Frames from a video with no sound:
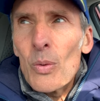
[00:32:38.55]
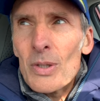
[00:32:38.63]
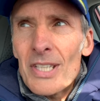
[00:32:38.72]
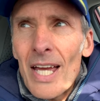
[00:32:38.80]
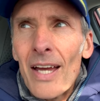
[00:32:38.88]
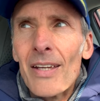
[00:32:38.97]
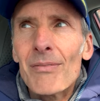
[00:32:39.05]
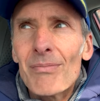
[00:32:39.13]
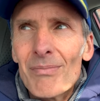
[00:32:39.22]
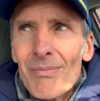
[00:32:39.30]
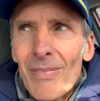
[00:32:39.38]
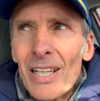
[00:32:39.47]
which had
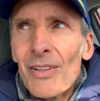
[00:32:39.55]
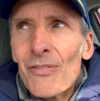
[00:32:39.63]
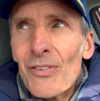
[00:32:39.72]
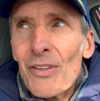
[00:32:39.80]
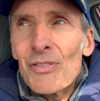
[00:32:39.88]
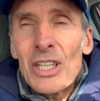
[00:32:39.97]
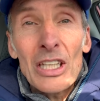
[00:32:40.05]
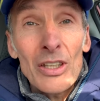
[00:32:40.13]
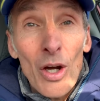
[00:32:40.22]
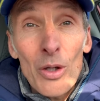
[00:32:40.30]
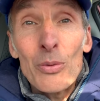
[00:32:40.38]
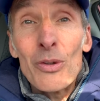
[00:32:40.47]
like a
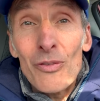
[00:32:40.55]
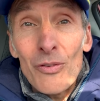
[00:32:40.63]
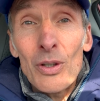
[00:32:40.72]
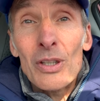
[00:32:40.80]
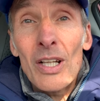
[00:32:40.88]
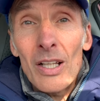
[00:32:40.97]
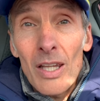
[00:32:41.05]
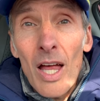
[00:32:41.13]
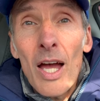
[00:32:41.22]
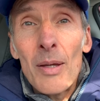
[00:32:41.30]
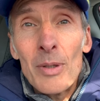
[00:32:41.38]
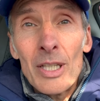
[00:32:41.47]
1500 foot
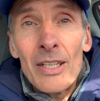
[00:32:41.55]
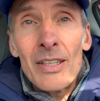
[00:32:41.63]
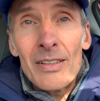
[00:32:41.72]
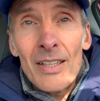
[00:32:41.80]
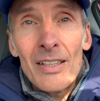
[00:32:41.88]
climb in it